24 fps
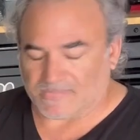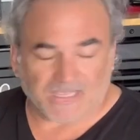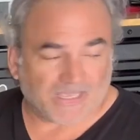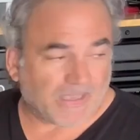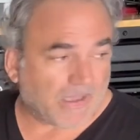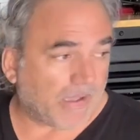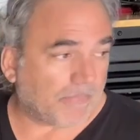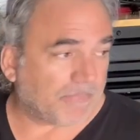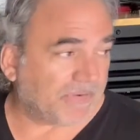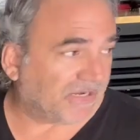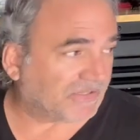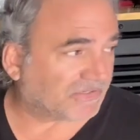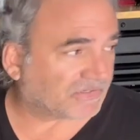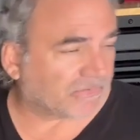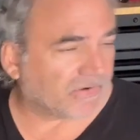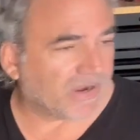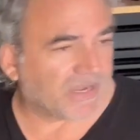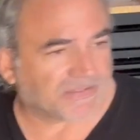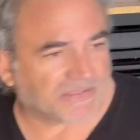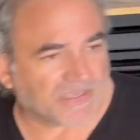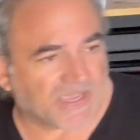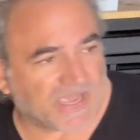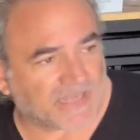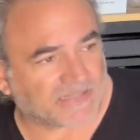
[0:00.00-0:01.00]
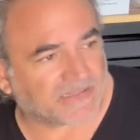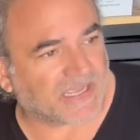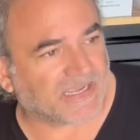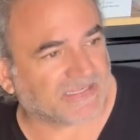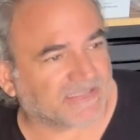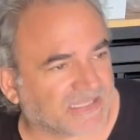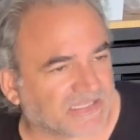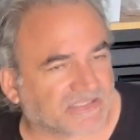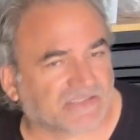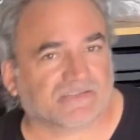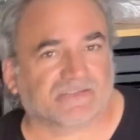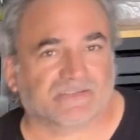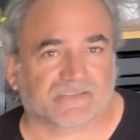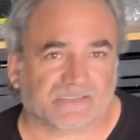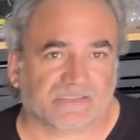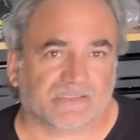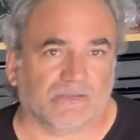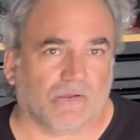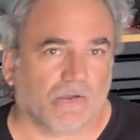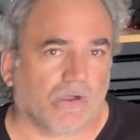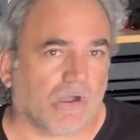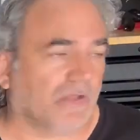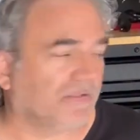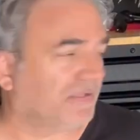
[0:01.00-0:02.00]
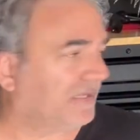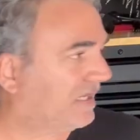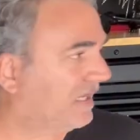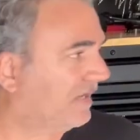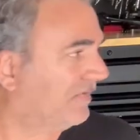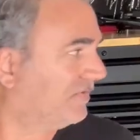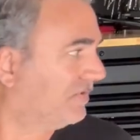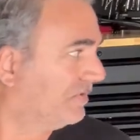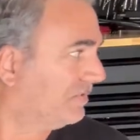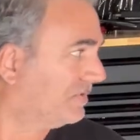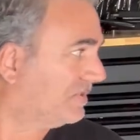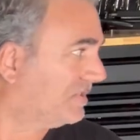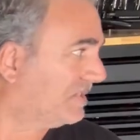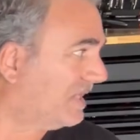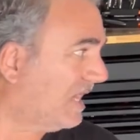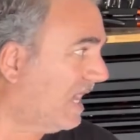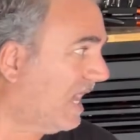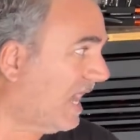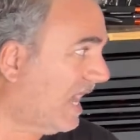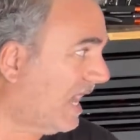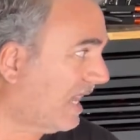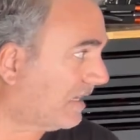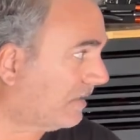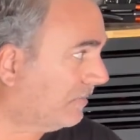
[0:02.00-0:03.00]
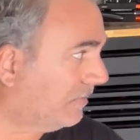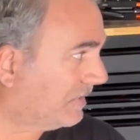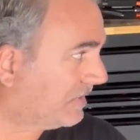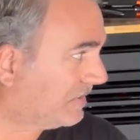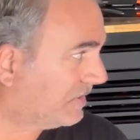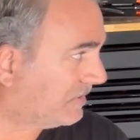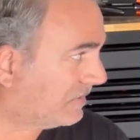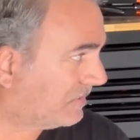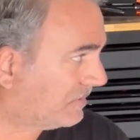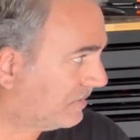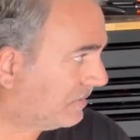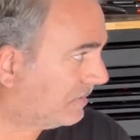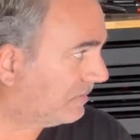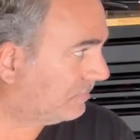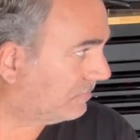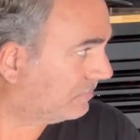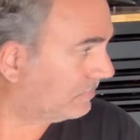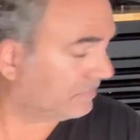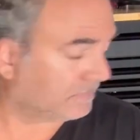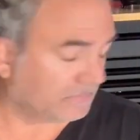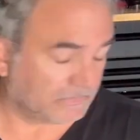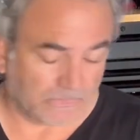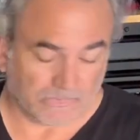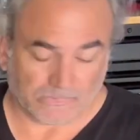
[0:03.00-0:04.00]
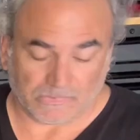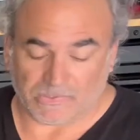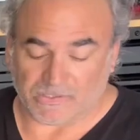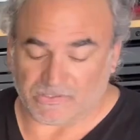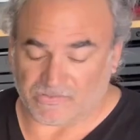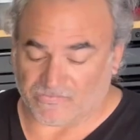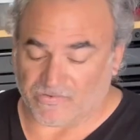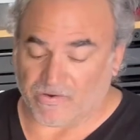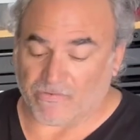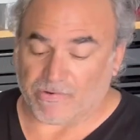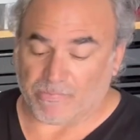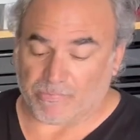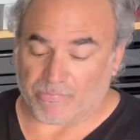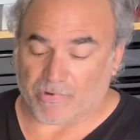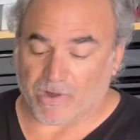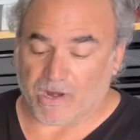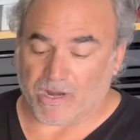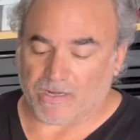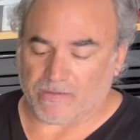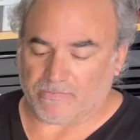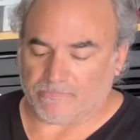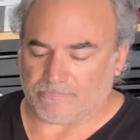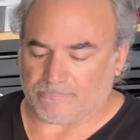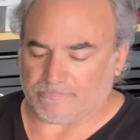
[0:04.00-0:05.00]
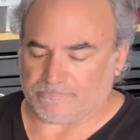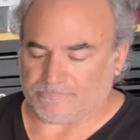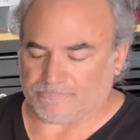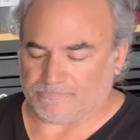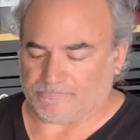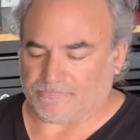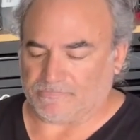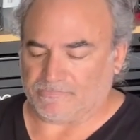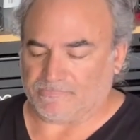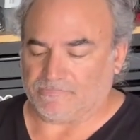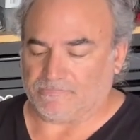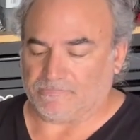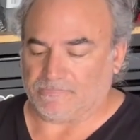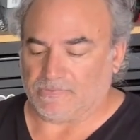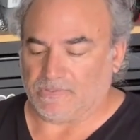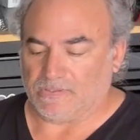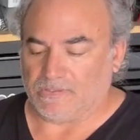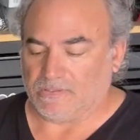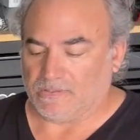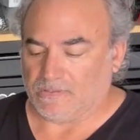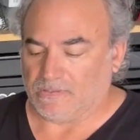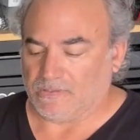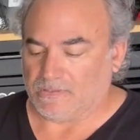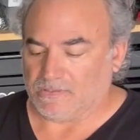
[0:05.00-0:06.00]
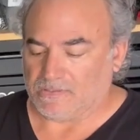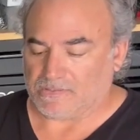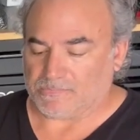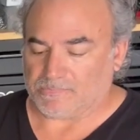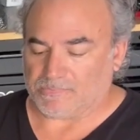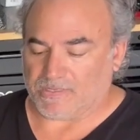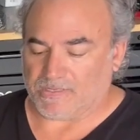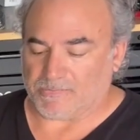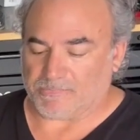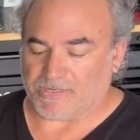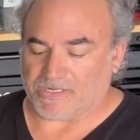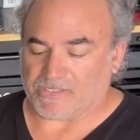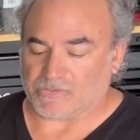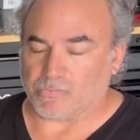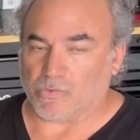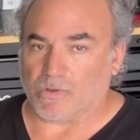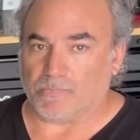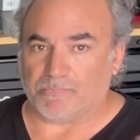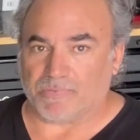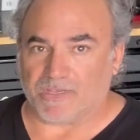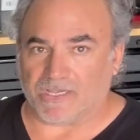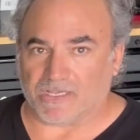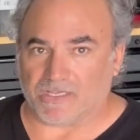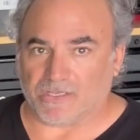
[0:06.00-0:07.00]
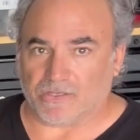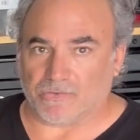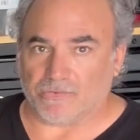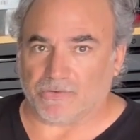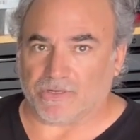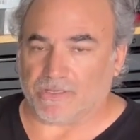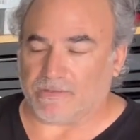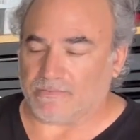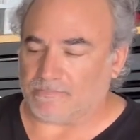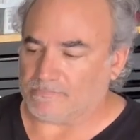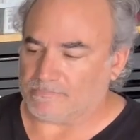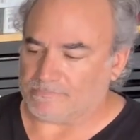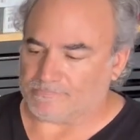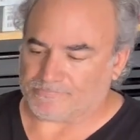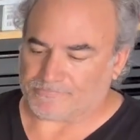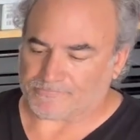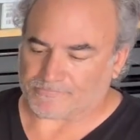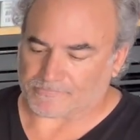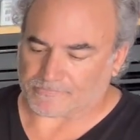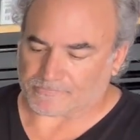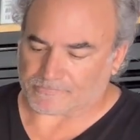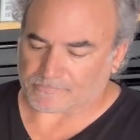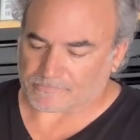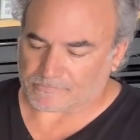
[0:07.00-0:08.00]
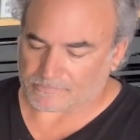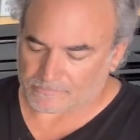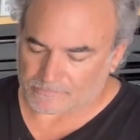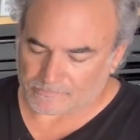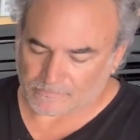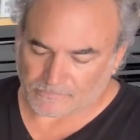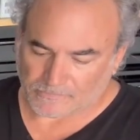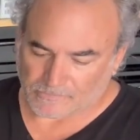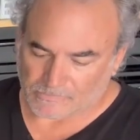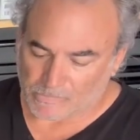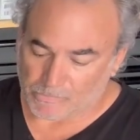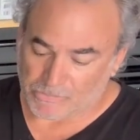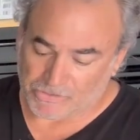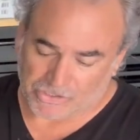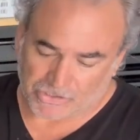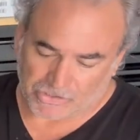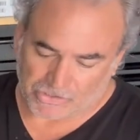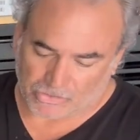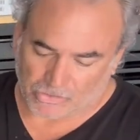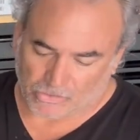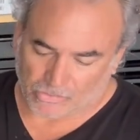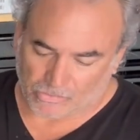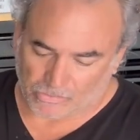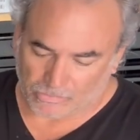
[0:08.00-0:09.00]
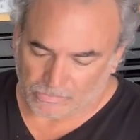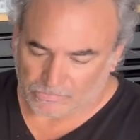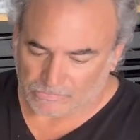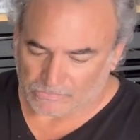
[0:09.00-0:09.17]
I mean, it's great. The headlight that Harley gives you stock, which is very bright, but it's one big unit, which is cool.